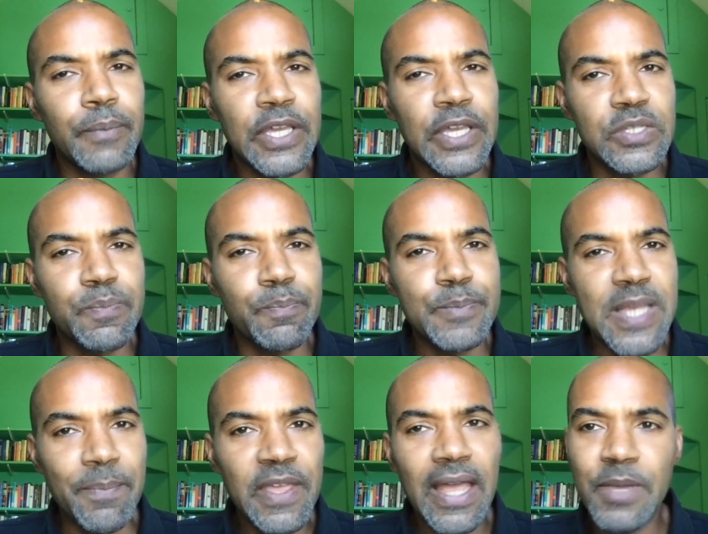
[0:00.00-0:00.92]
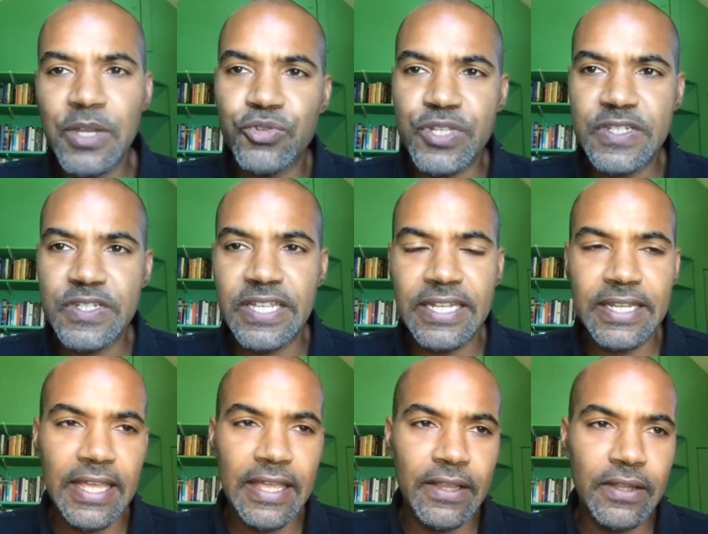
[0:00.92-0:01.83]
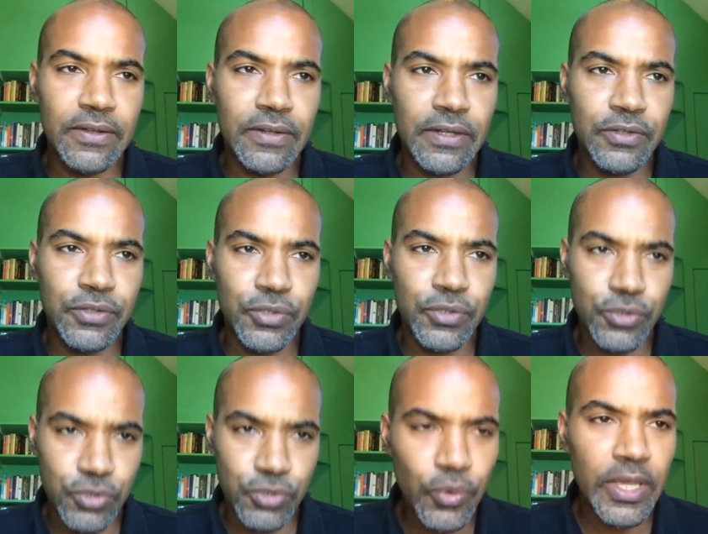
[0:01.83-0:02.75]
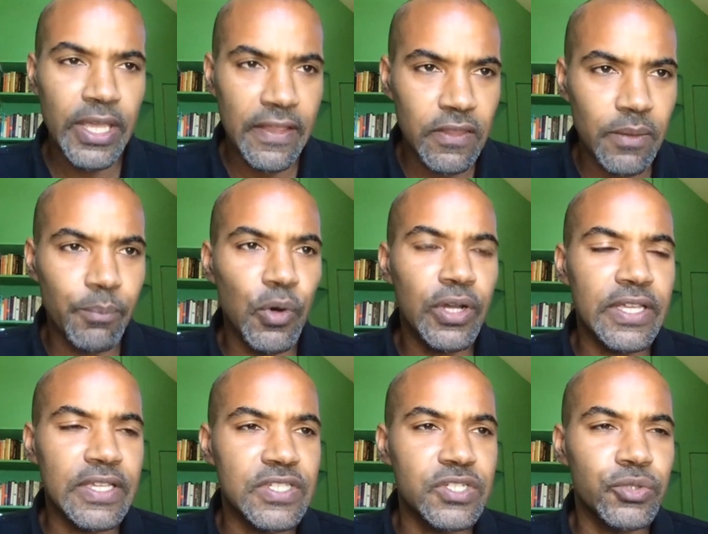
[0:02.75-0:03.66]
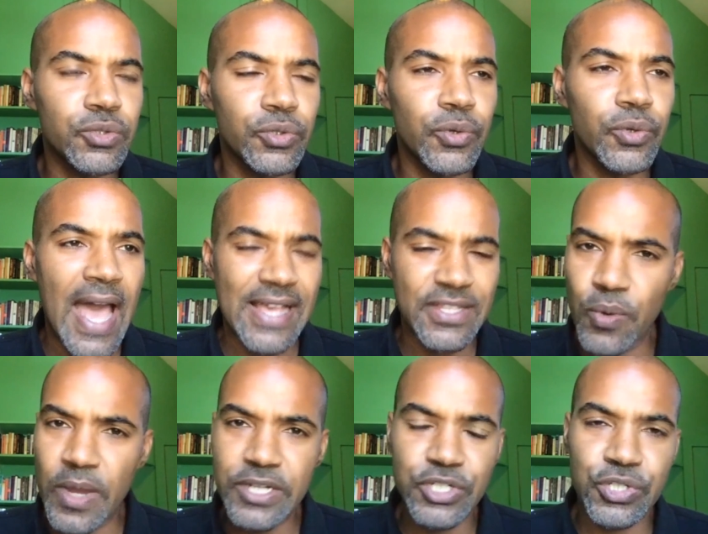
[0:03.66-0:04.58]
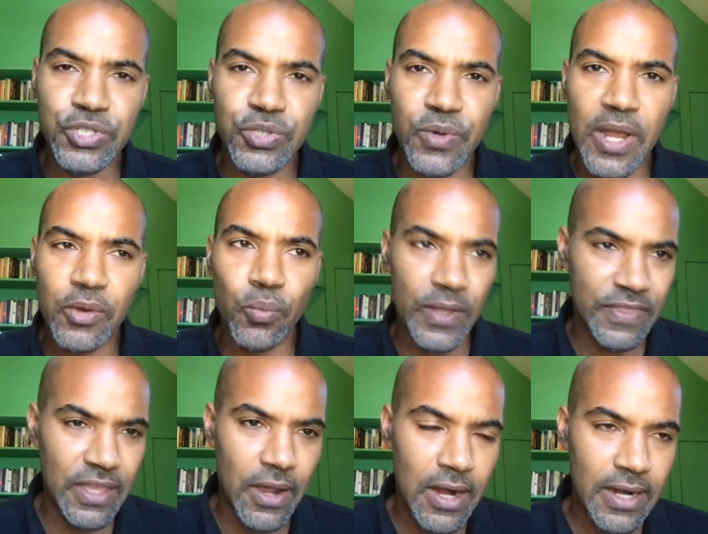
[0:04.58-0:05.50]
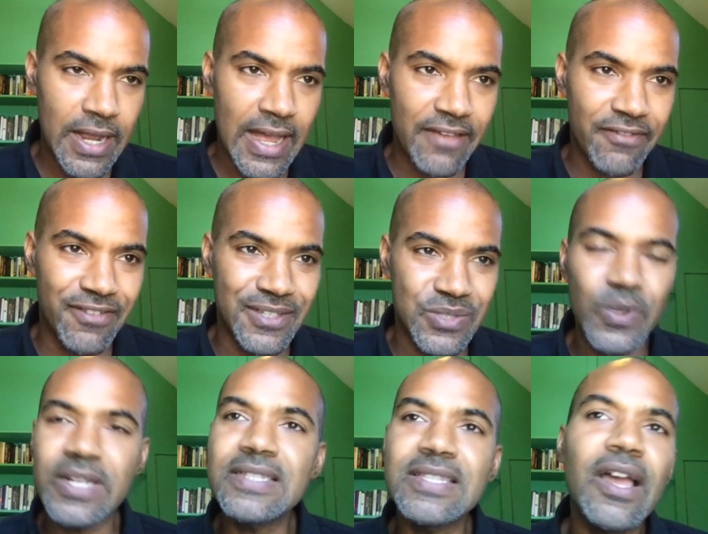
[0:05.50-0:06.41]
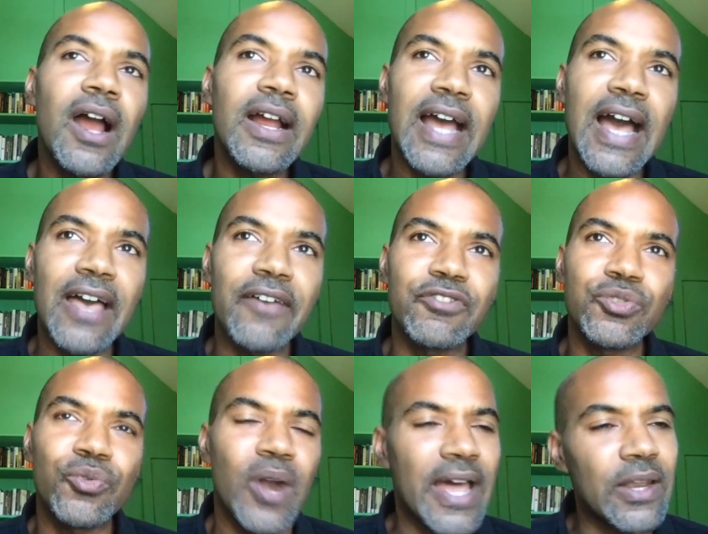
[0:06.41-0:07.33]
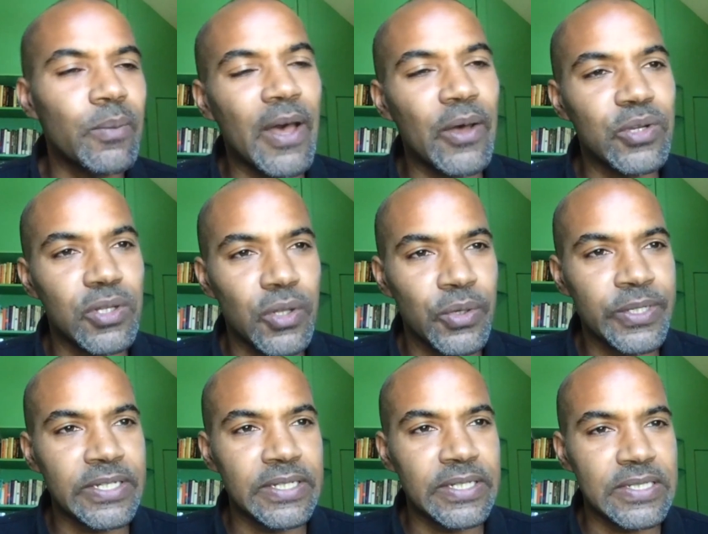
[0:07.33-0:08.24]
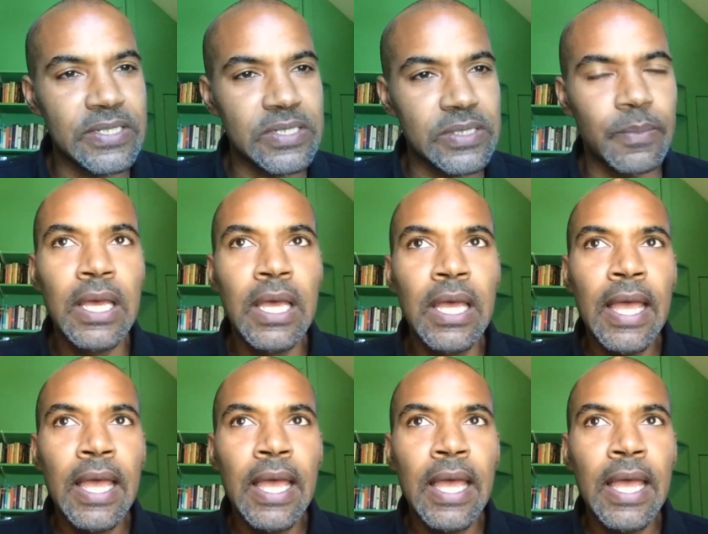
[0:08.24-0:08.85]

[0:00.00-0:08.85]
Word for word: because something I'm interested in to, in doing in the book is to ask questions around what the archive is. What is the archive to write about colonialism?